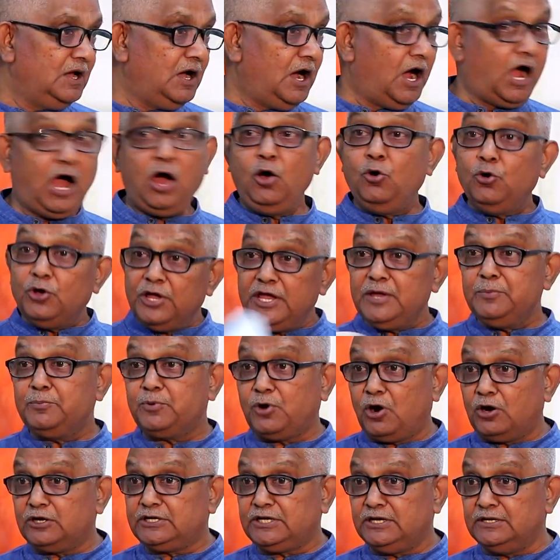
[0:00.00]
How he
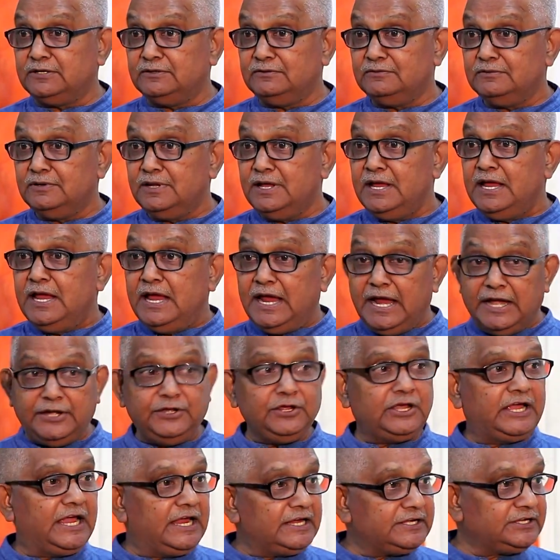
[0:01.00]
brought in
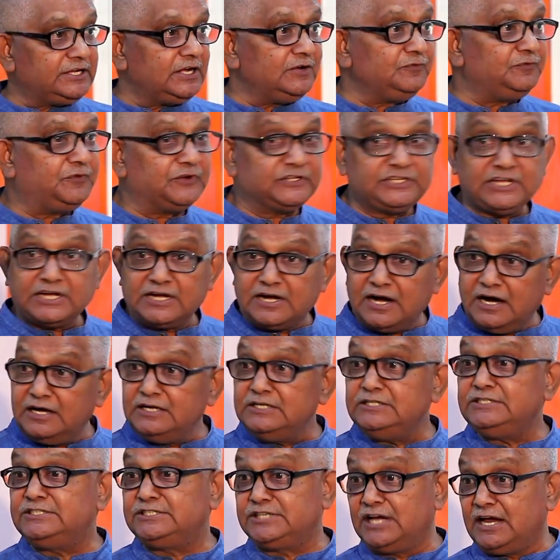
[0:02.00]
education for the
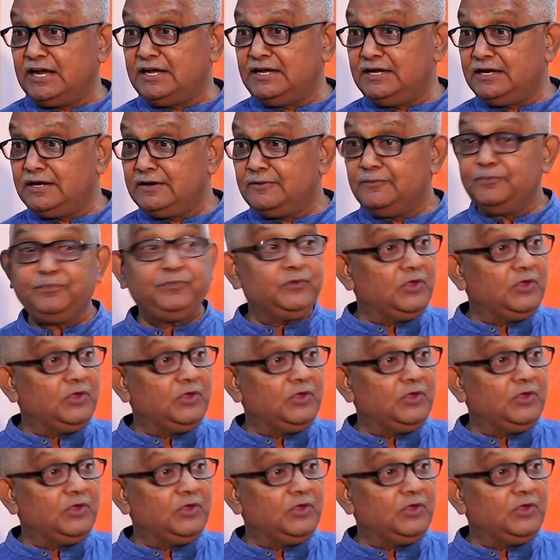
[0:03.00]
girl child